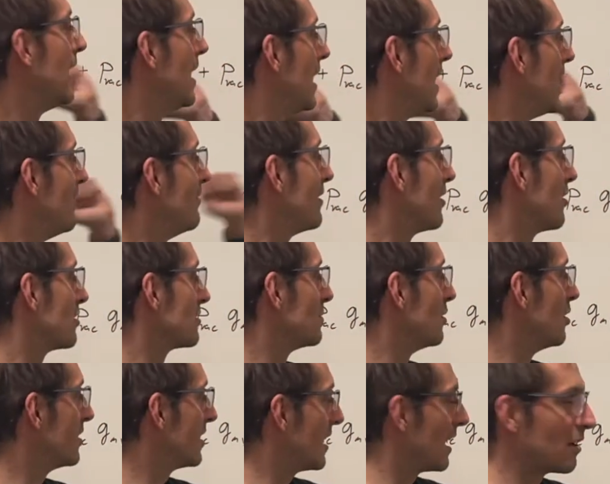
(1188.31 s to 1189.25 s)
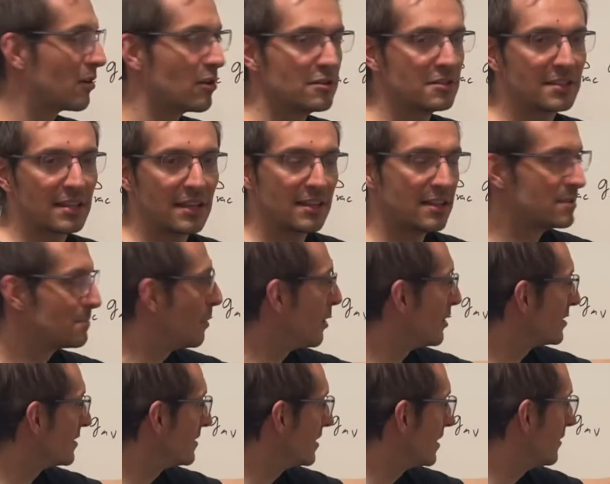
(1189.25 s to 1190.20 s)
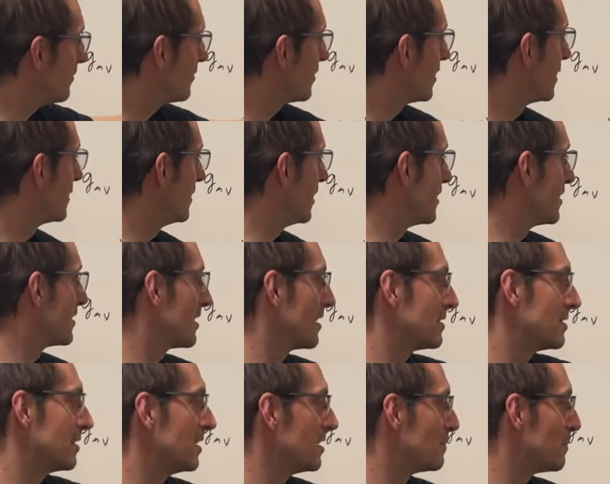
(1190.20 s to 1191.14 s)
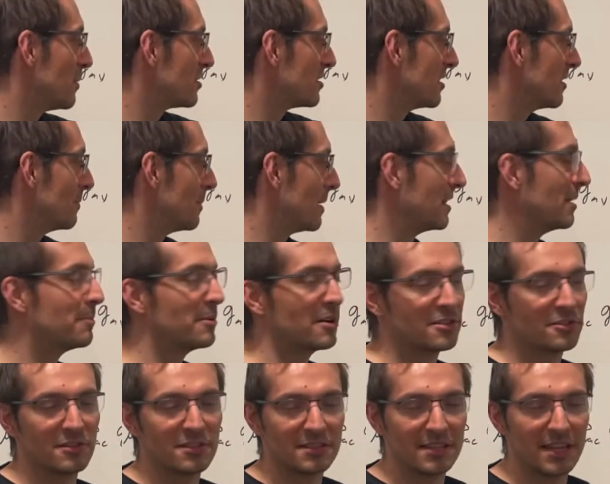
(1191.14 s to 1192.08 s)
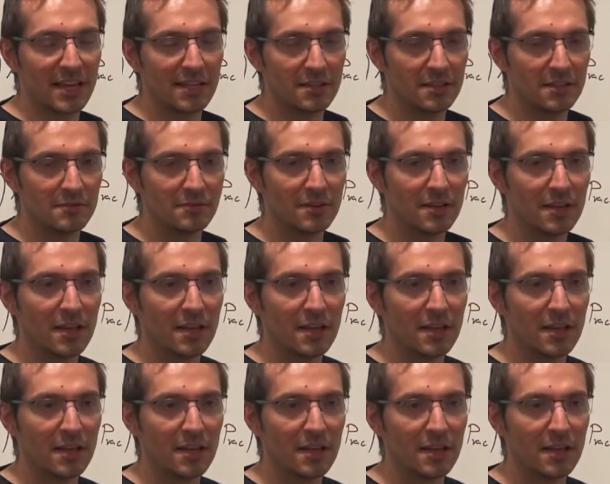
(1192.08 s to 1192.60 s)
If the cosmological constant is positive, the energy density is positive, but the pressure is negative.